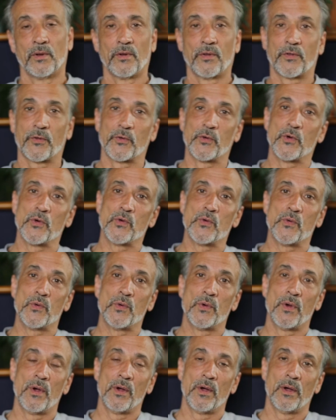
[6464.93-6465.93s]
through
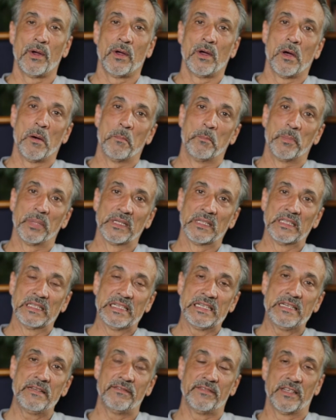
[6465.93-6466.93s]

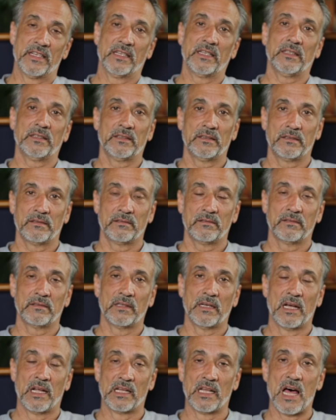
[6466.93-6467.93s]
believing
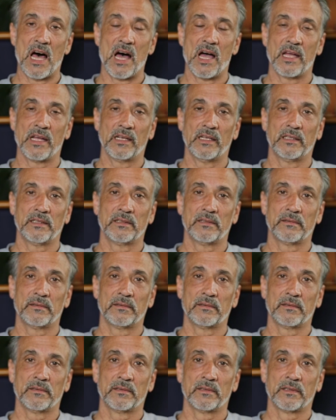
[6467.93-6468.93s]
a lie,
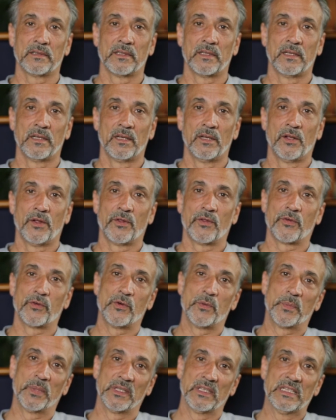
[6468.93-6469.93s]

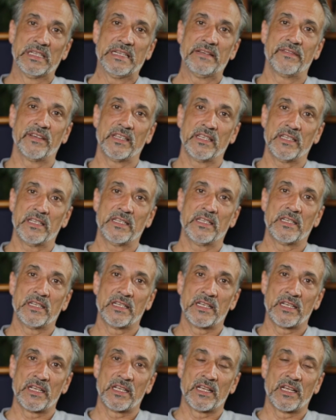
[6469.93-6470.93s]
through believing
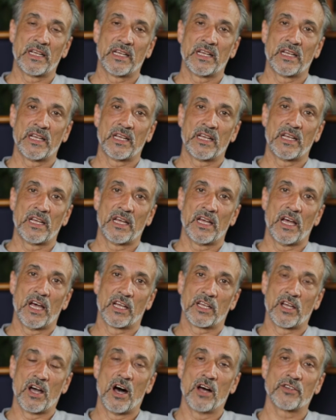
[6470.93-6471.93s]

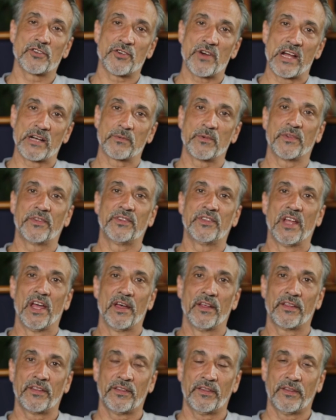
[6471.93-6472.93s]
a contract with
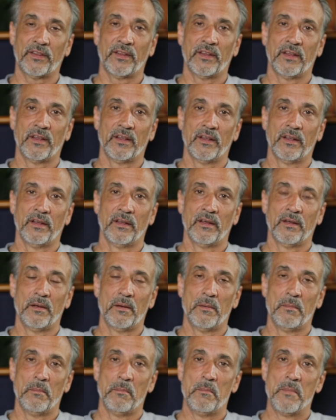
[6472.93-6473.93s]
death
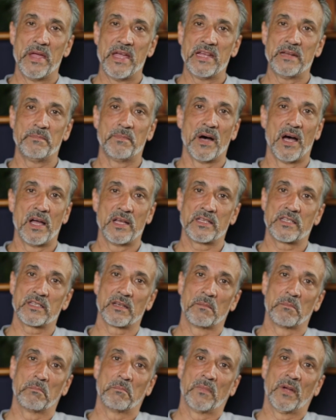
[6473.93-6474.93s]
made by
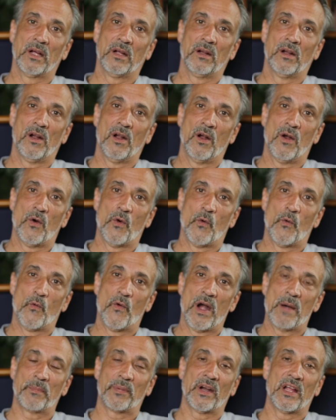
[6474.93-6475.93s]
some
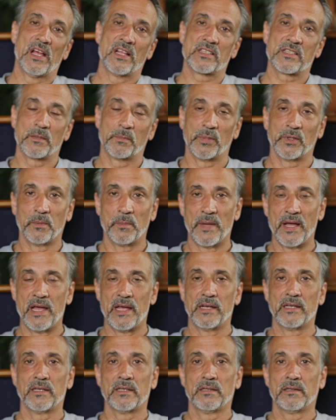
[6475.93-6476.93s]
reprehensible
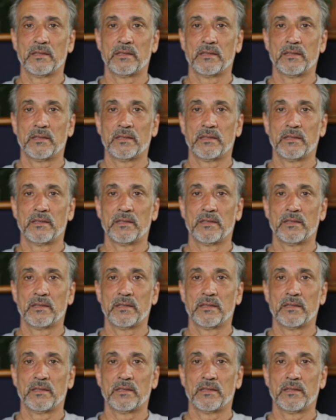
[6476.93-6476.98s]
men